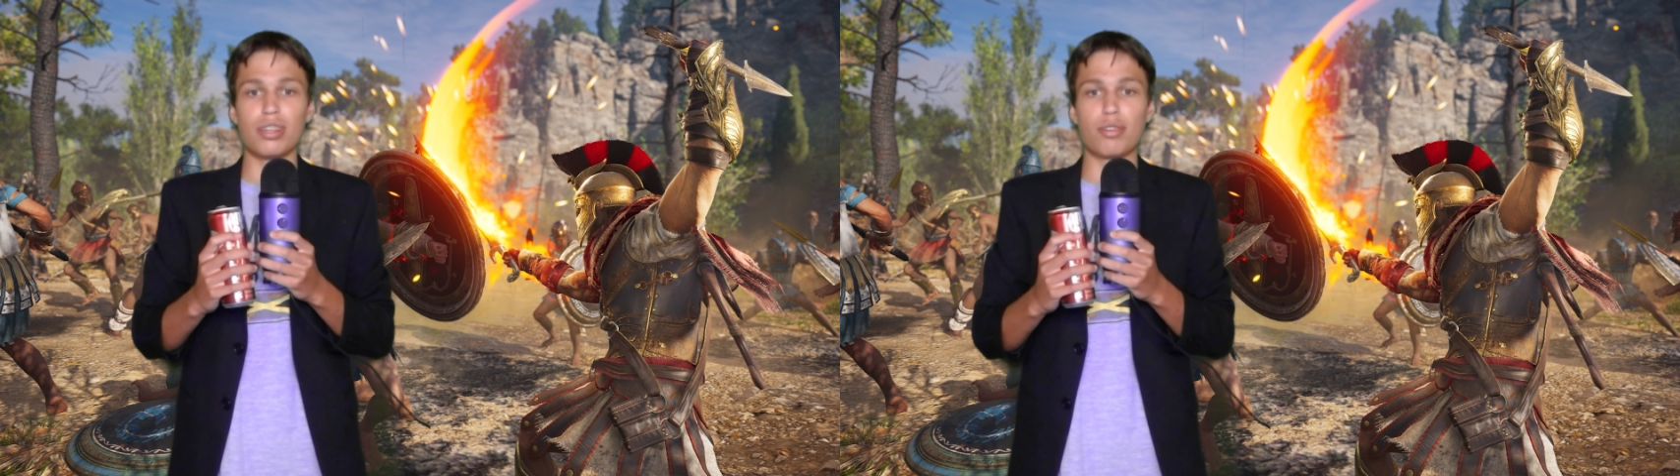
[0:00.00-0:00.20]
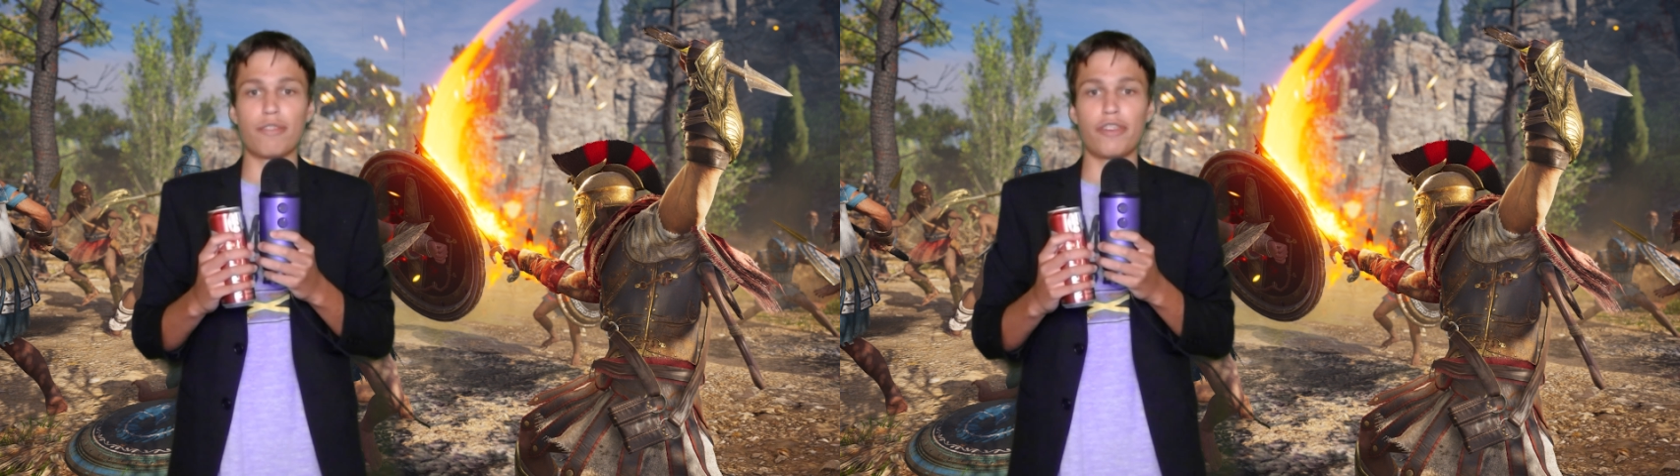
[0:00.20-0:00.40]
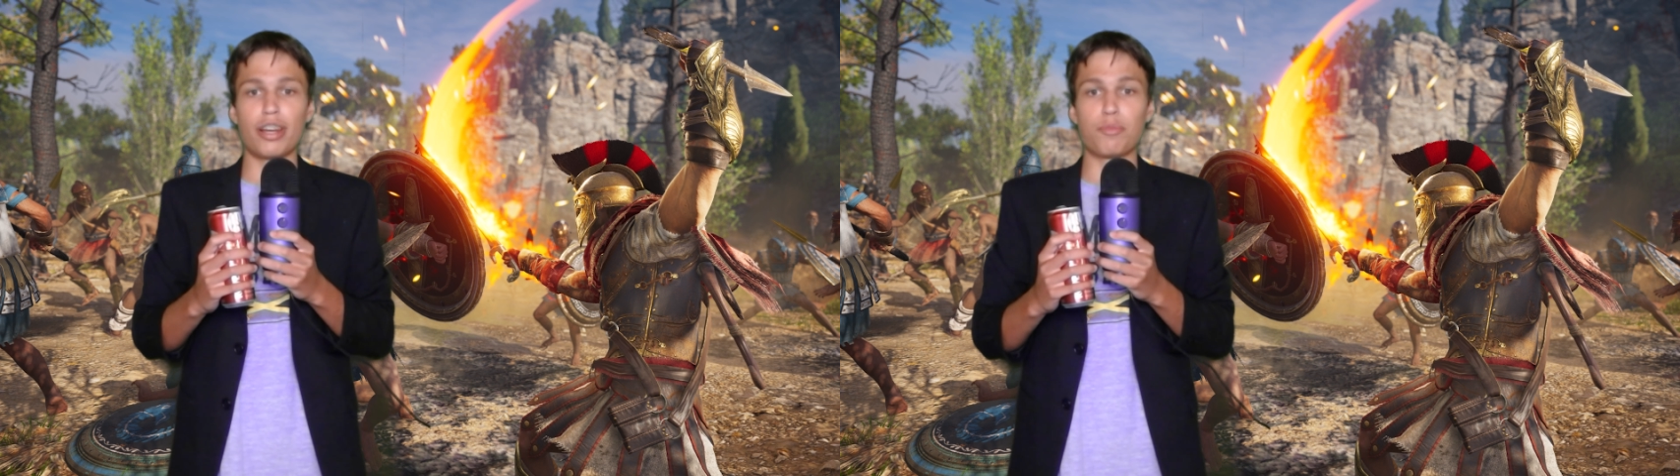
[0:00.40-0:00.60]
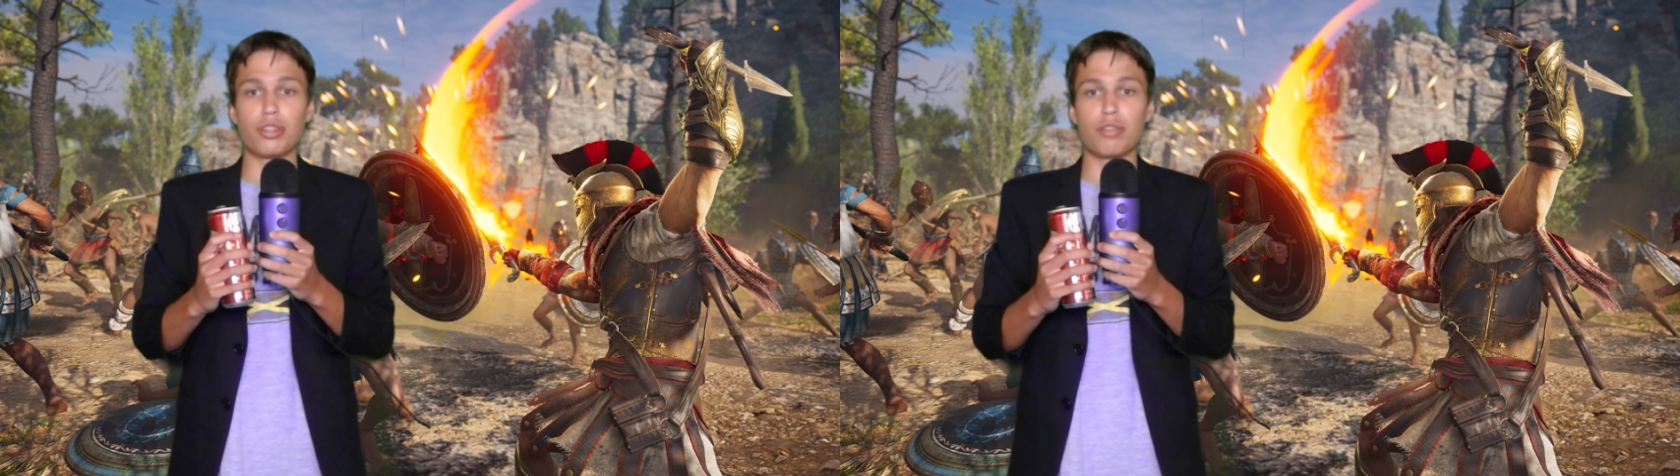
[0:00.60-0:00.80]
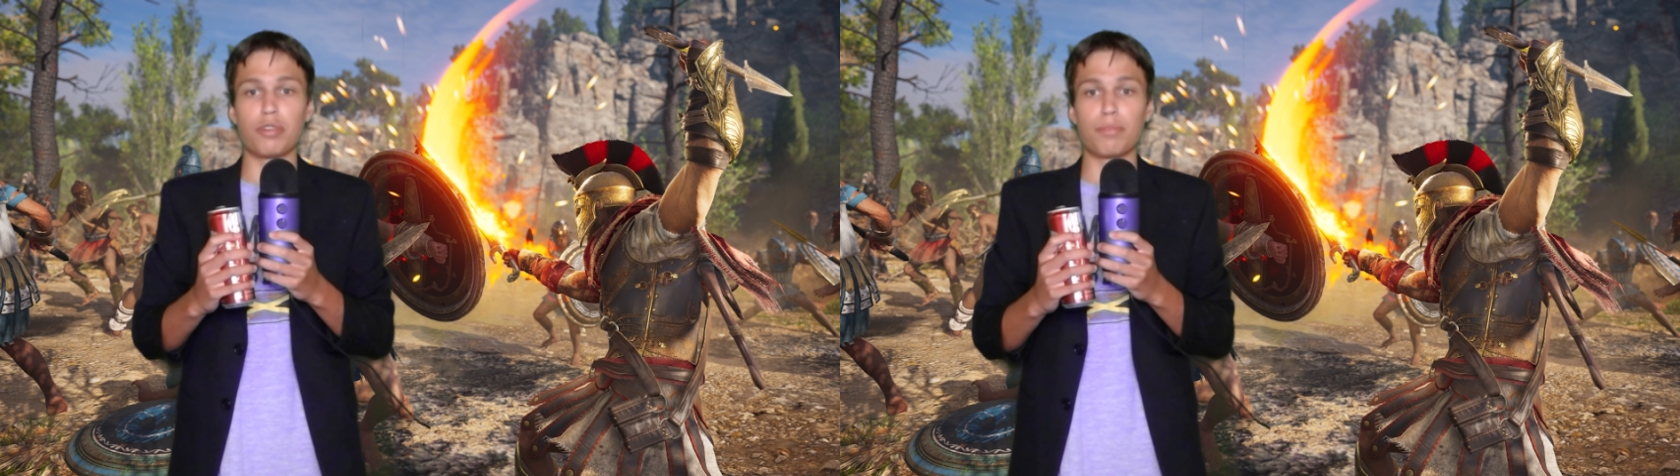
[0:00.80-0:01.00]
you can fight
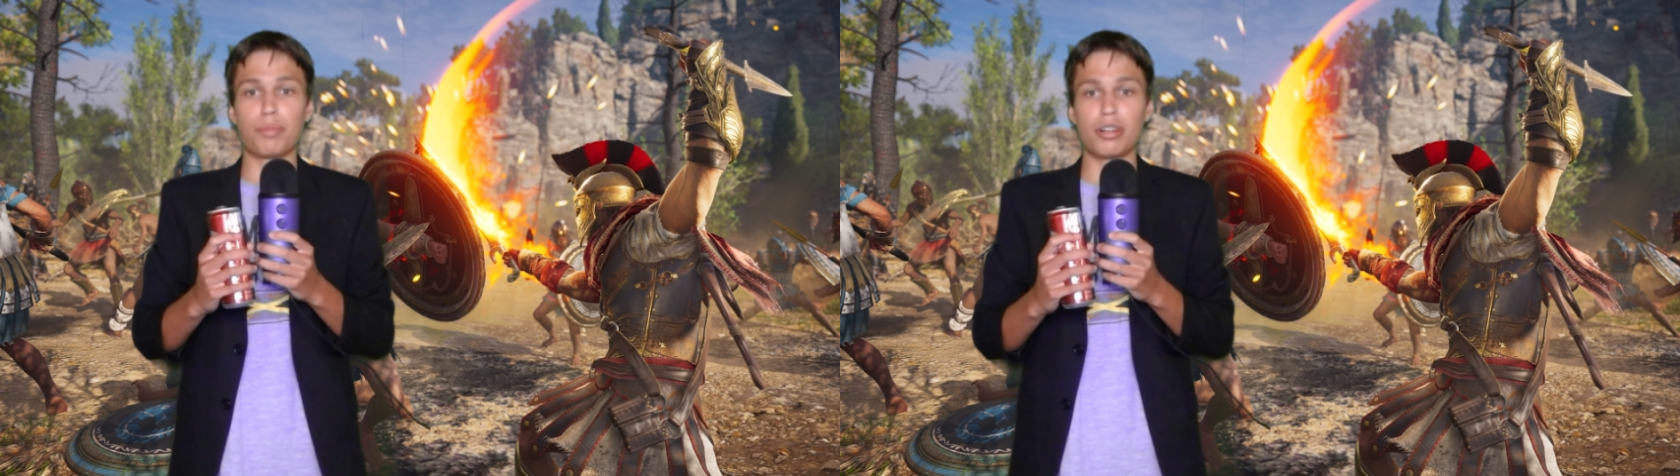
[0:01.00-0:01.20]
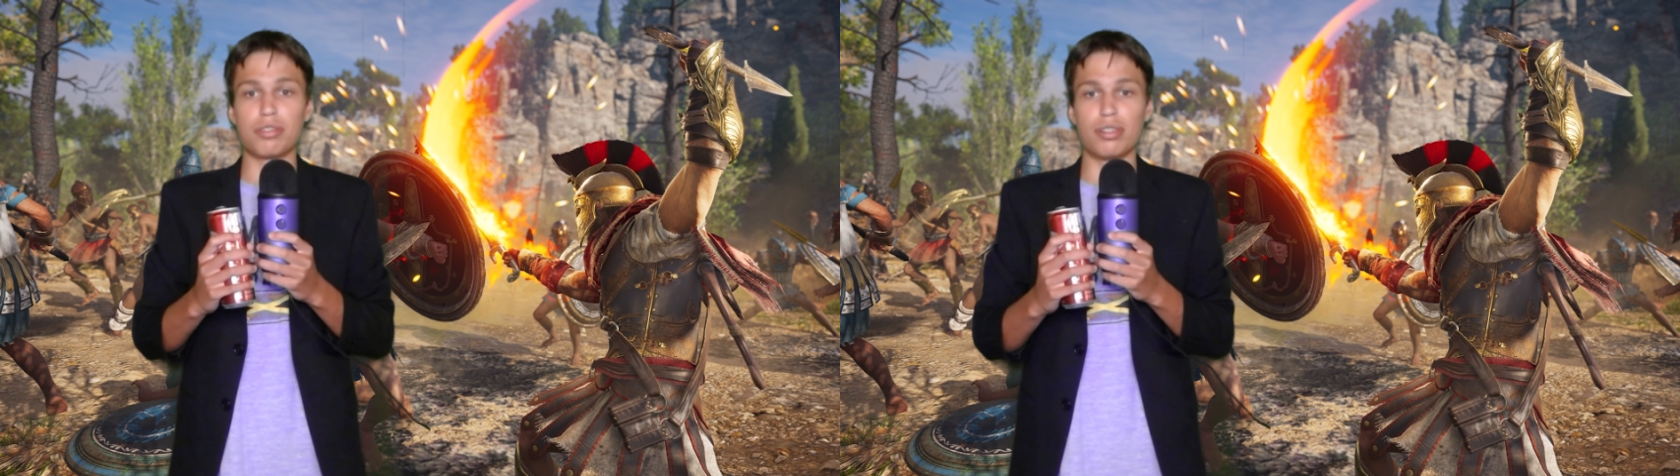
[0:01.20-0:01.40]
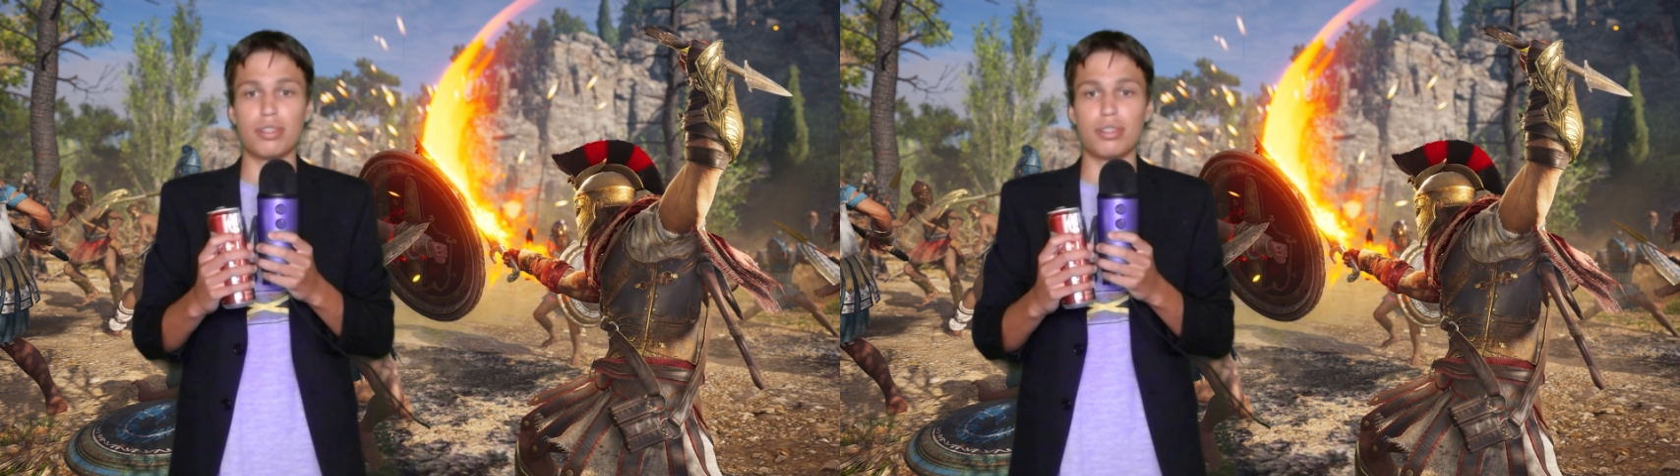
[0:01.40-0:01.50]
more than one person.